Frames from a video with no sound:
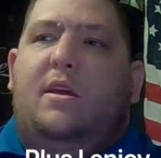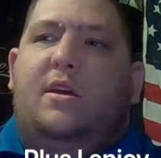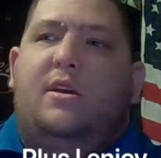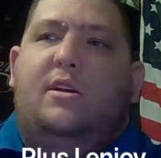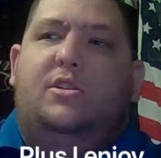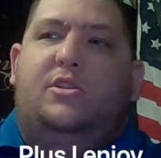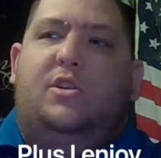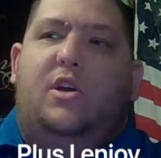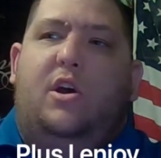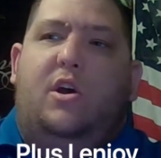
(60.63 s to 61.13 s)

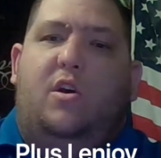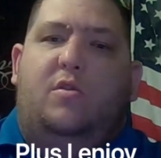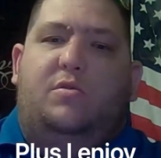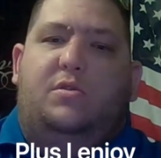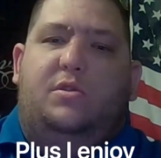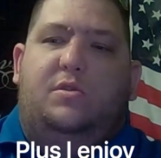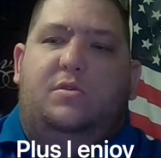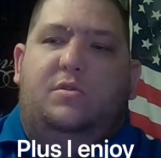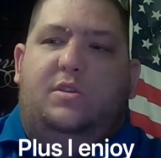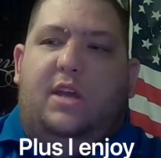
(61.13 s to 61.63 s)
So
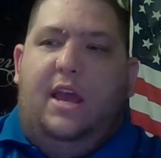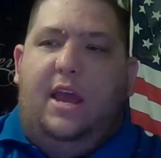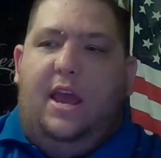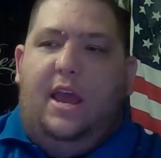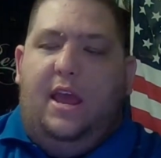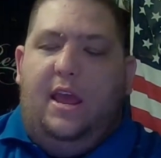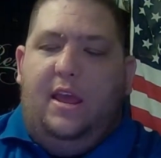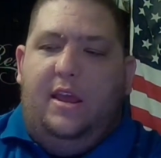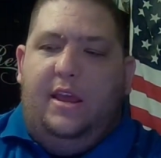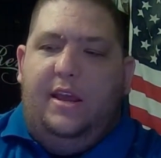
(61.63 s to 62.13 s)

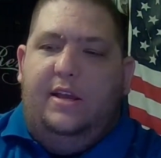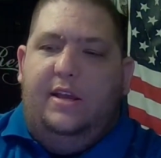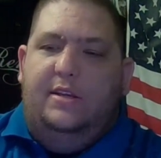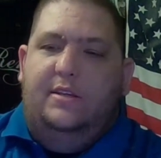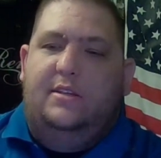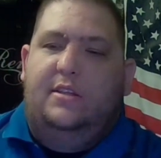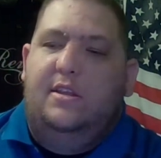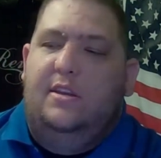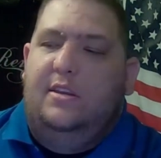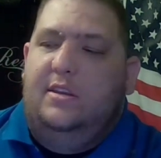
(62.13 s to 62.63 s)
today is
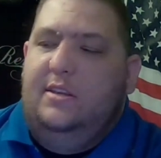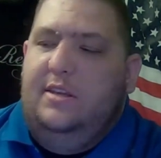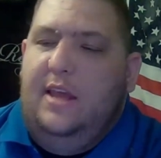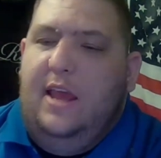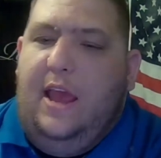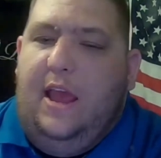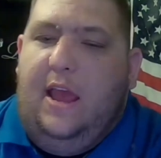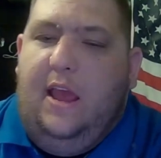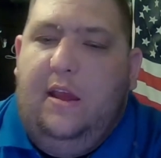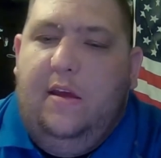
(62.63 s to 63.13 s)
the
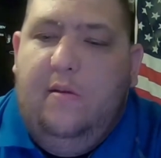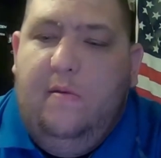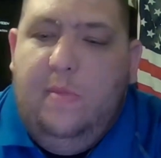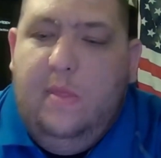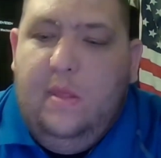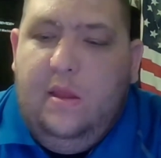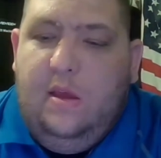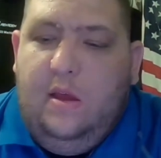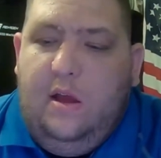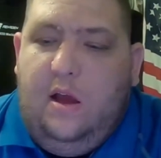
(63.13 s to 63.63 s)
day.
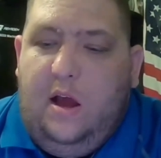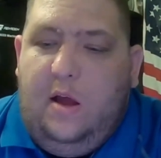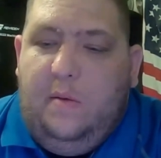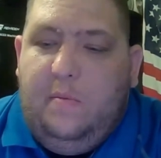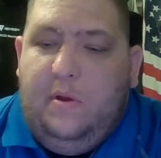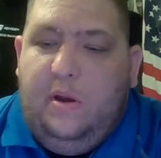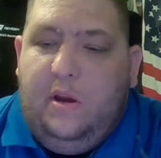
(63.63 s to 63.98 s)
I'm going to